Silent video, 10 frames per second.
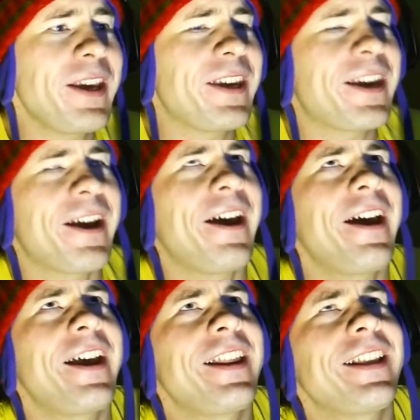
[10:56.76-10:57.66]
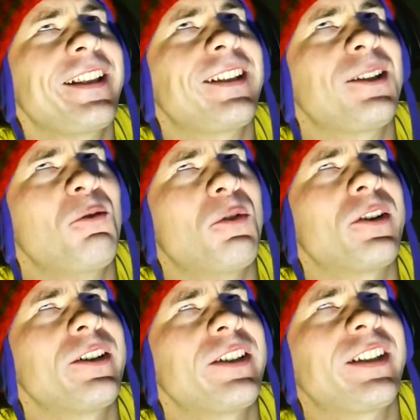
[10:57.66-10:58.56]
my god, that's the
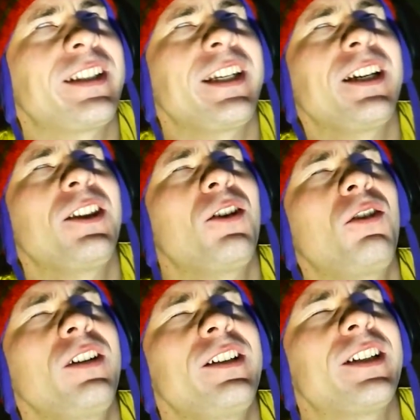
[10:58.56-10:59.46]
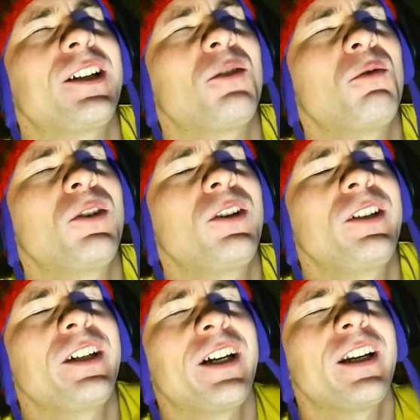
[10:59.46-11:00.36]
worst thing in the whole entire
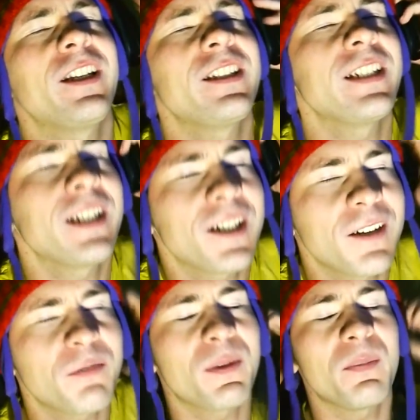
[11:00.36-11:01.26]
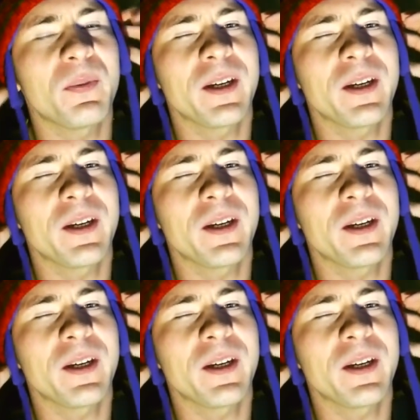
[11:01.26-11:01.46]
world. I gotta take off my